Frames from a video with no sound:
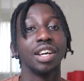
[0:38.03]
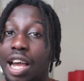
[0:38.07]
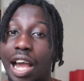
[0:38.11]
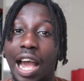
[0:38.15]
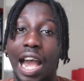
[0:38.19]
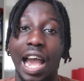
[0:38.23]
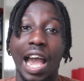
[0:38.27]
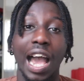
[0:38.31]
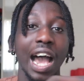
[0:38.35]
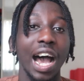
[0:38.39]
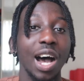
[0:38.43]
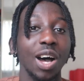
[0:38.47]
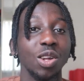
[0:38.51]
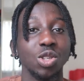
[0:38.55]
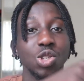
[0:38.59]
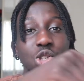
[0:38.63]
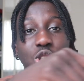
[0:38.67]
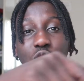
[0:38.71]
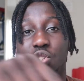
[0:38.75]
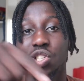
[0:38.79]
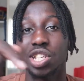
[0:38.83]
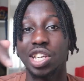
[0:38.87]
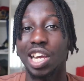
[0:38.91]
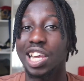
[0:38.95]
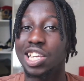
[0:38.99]
how
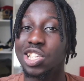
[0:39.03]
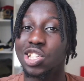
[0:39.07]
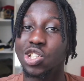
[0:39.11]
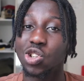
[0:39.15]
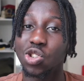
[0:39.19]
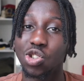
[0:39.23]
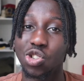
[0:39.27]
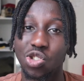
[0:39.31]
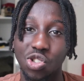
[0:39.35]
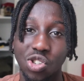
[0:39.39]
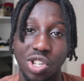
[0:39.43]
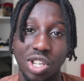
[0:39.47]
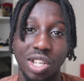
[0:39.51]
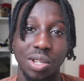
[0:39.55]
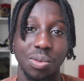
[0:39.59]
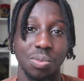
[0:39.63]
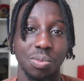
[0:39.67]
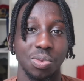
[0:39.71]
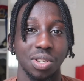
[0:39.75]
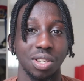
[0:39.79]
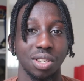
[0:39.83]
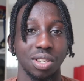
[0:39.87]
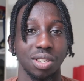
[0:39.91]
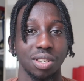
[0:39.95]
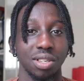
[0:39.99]
to chase your
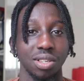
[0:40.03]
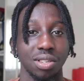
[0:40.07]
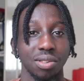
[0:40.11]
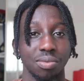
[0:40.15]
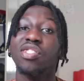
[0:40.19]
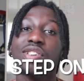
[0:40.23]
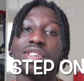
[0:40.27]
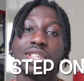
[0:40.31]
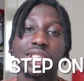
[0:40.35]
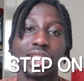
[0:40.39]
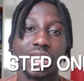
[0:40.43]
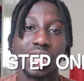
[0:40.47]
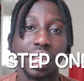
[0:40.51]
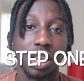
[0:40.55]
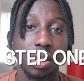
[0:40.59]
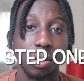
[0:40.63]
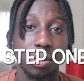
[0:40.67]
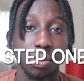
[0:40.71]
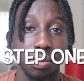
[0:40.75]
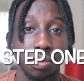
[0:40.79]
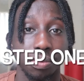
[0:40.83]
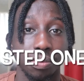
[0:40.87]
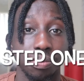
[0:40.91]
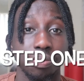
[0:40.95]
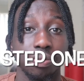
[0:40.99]
dreams. First step,
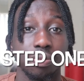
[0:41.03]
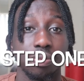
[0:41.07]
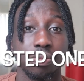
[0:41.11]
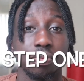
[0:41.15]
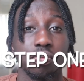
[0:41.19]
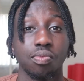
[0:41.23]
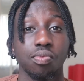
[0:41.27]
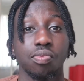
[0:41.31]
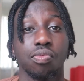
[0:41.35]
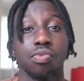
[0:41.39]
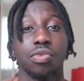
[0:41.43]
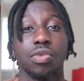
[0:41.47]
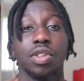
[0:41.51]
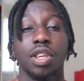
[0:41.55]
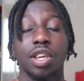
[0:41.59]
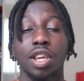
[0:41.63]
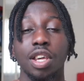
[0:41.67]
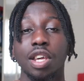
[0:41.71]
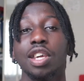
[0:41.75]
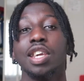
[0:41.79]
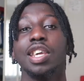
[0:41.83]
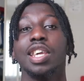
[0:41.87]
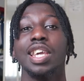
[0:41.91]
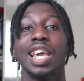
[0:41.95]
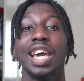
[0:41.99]

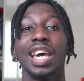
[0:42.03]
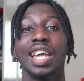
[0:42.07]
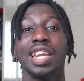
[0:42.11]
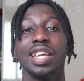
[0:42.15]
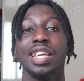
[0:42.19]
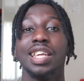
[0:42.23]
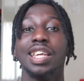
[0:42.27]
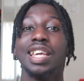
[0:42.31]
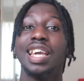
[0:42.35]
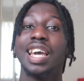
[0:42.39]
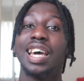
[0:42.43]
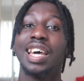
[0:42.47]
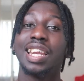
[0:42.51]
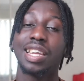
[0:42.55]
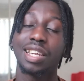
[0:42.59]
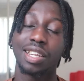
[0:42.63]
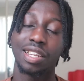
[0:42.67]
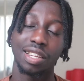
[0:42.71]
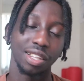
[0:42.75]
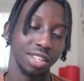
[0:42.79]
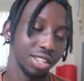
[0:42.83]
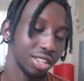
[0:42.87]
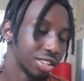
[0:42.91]
you gotta